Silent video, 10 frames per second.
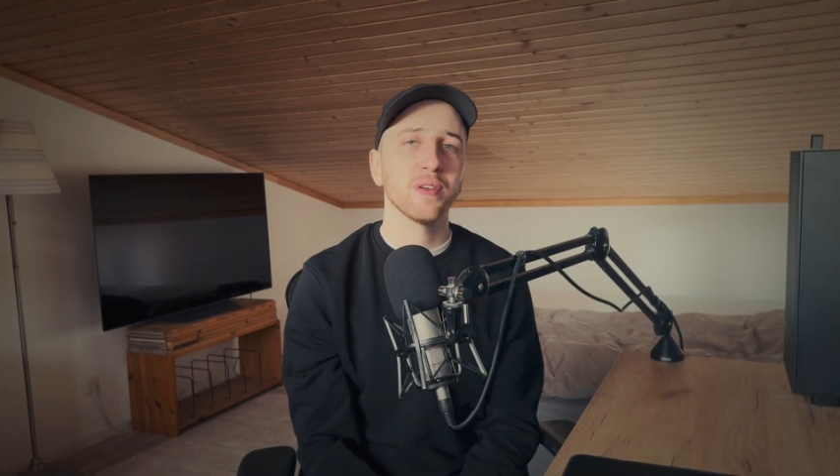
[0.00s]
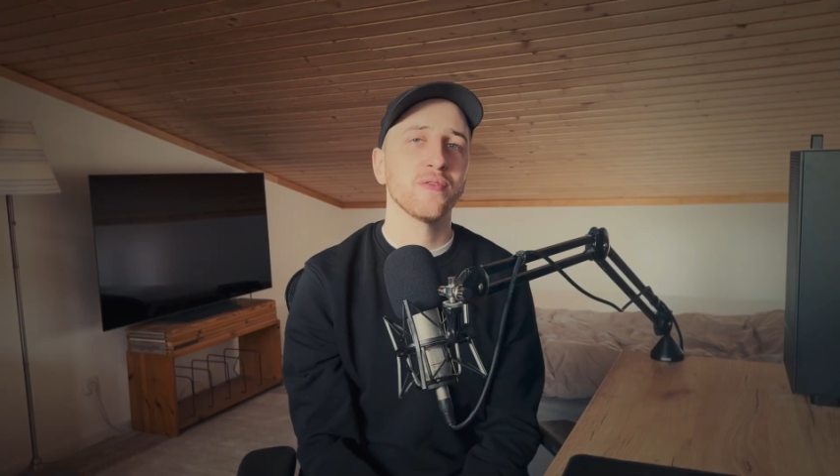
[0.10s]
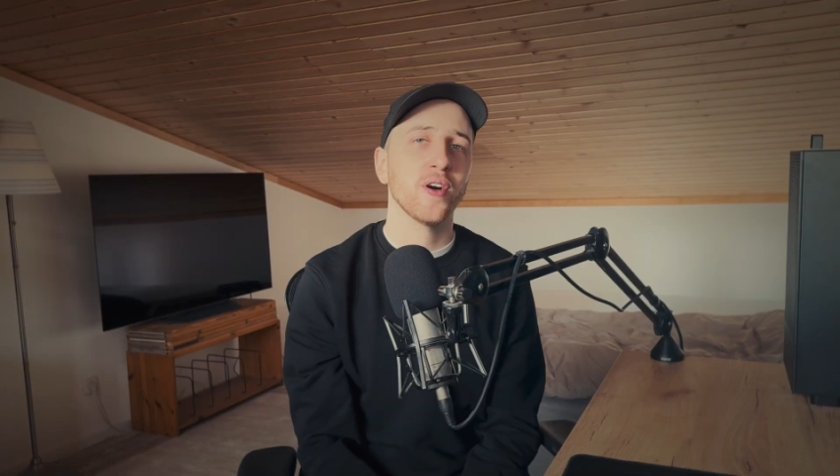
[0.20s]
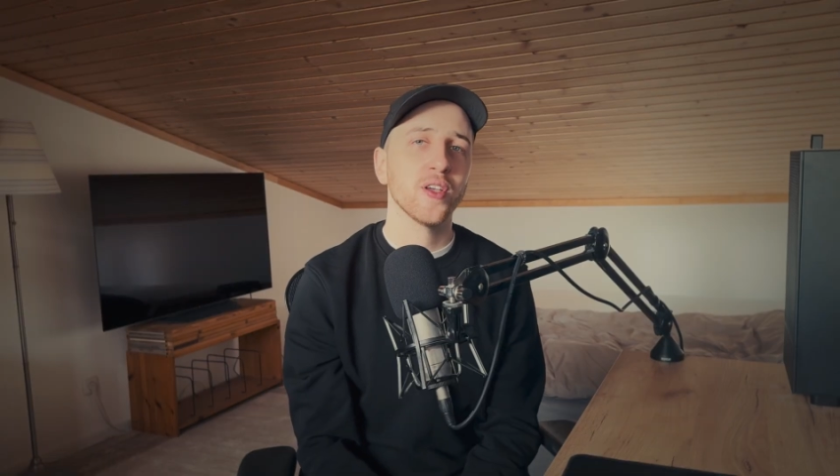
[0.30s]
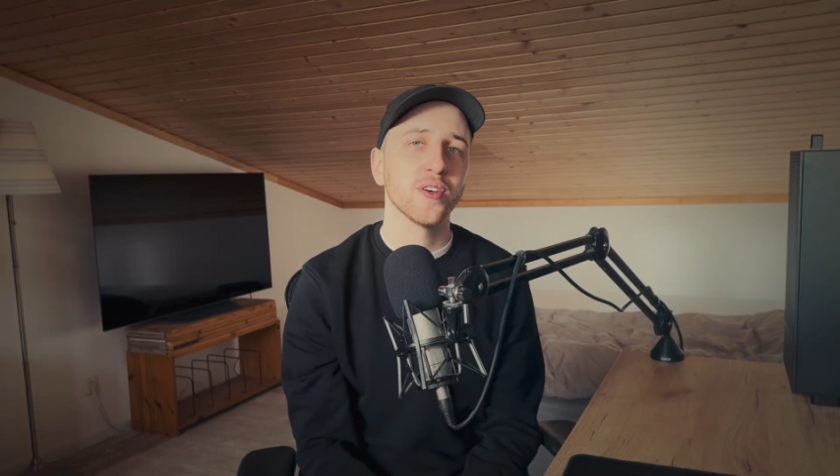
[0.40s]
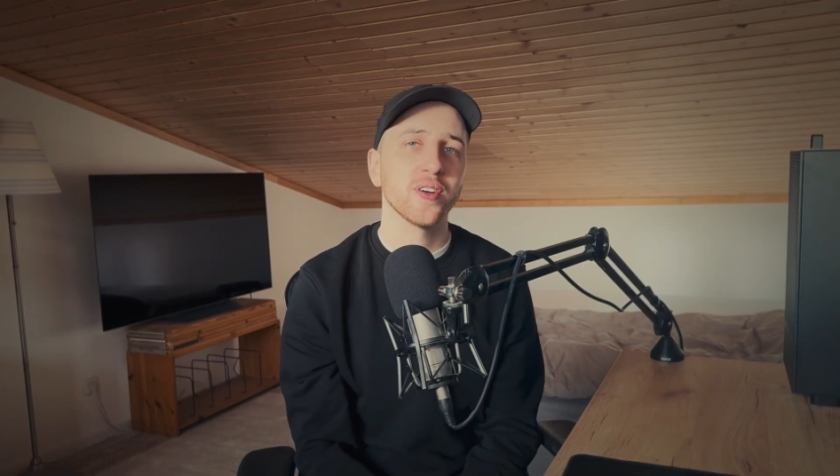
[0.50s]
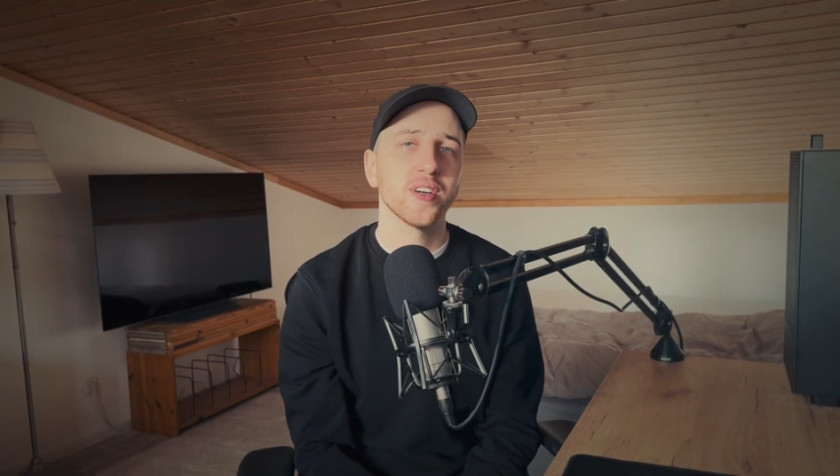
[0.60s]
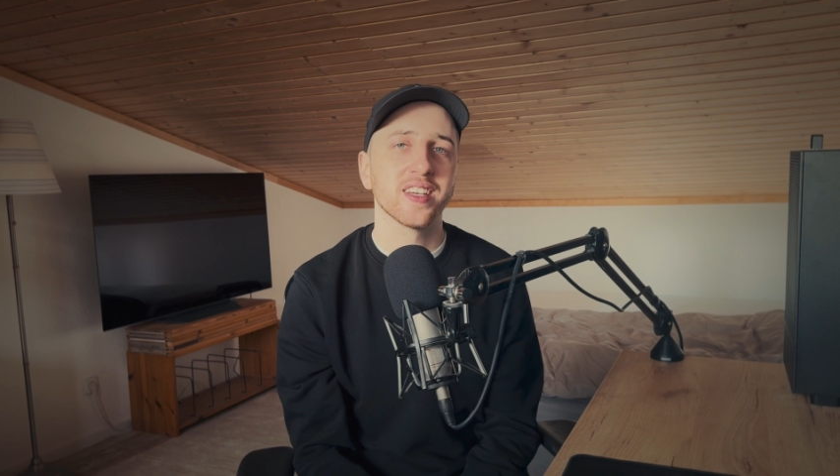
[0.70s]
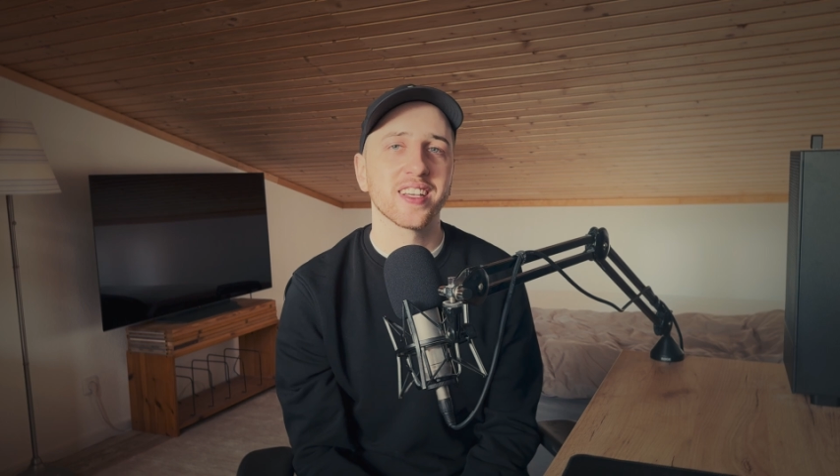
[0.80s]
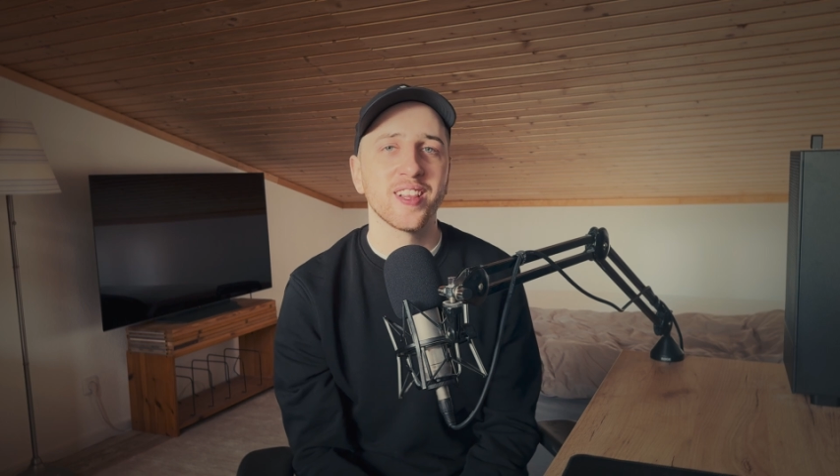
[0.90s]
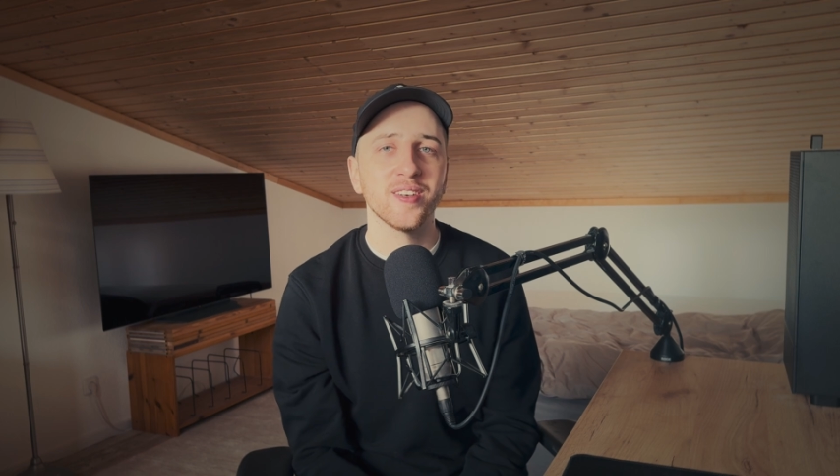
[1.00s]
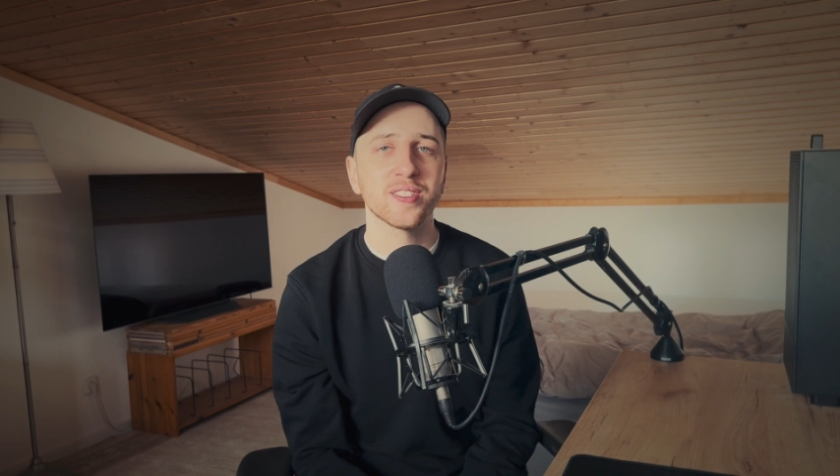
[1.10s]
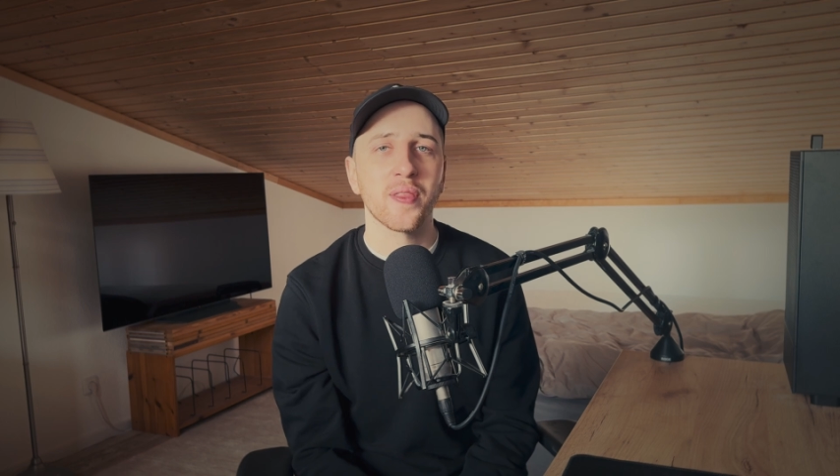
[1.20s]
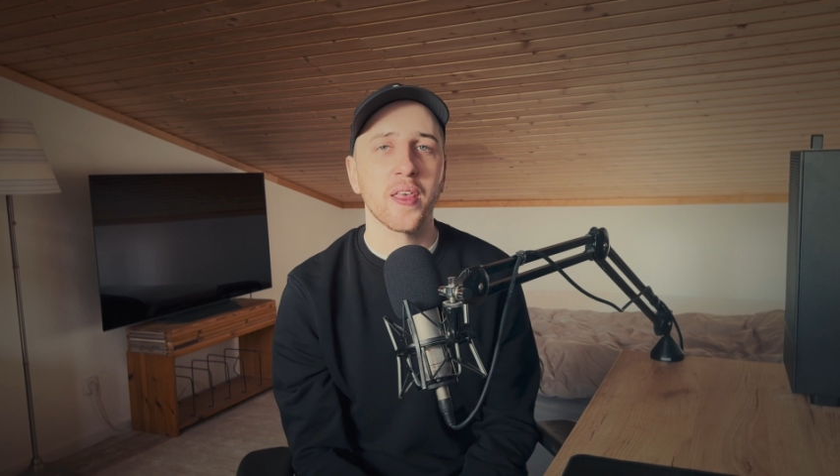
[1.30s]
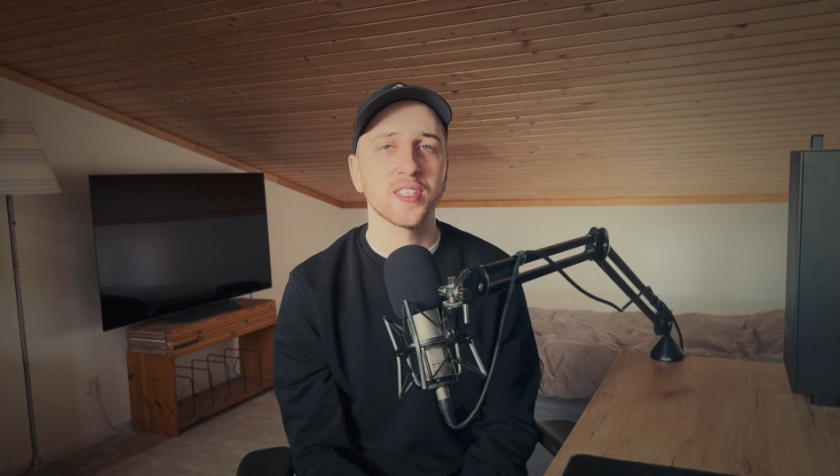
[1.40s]
before you close
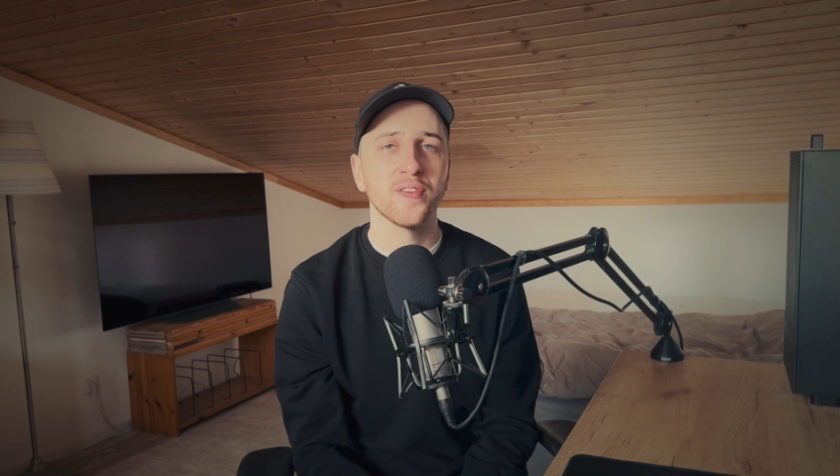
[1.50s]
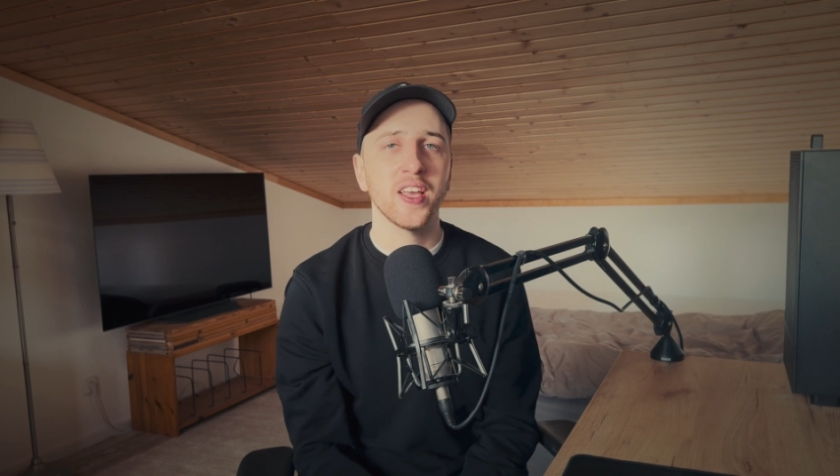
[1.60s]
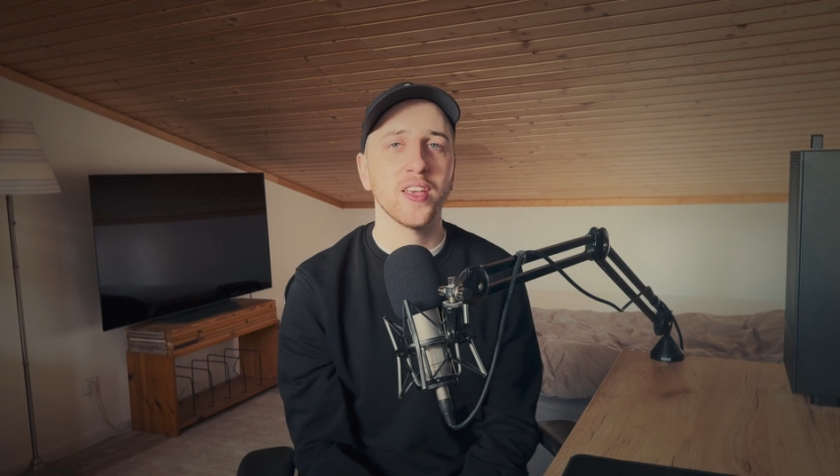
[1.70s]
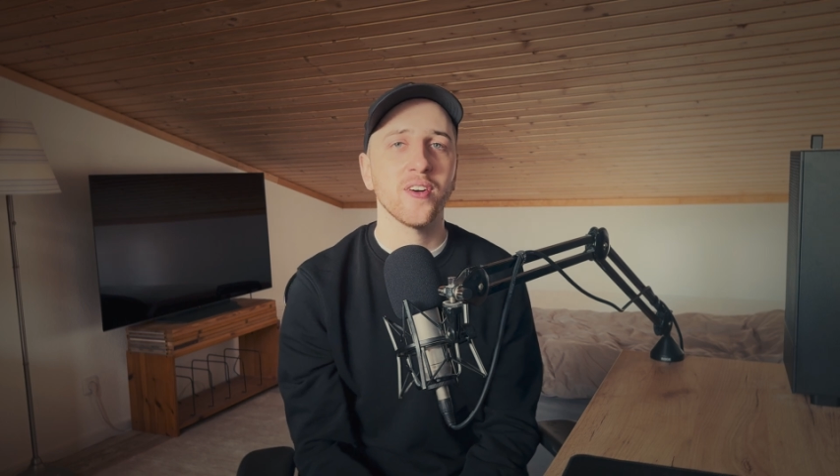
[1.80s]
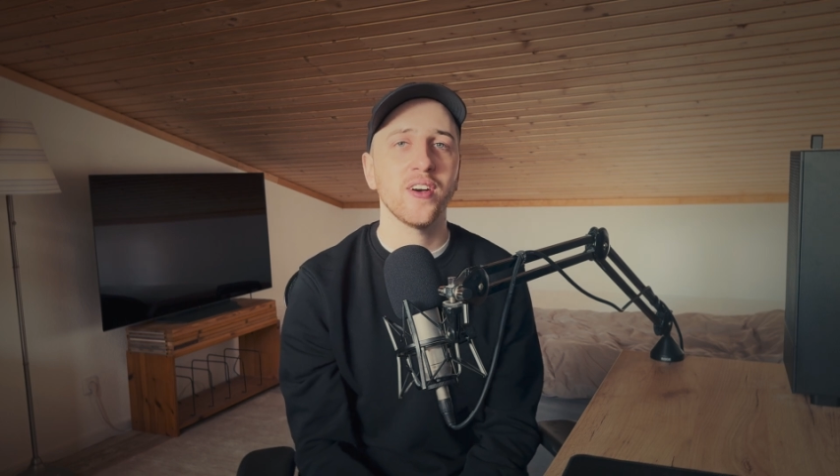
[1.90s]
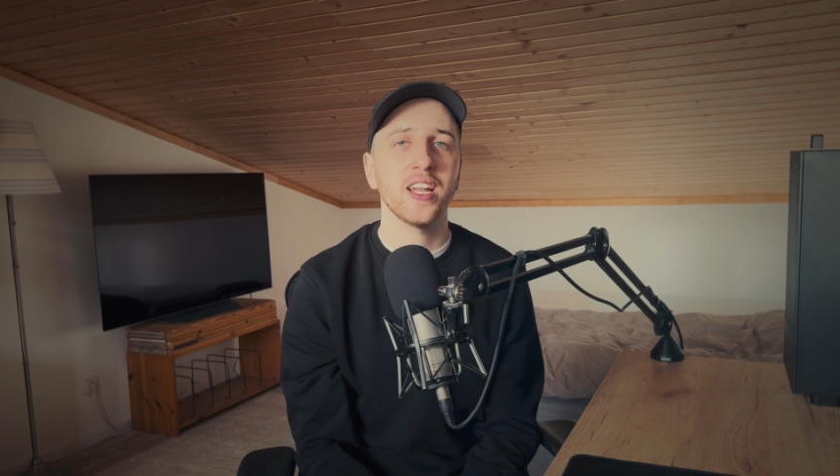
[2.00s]
this video,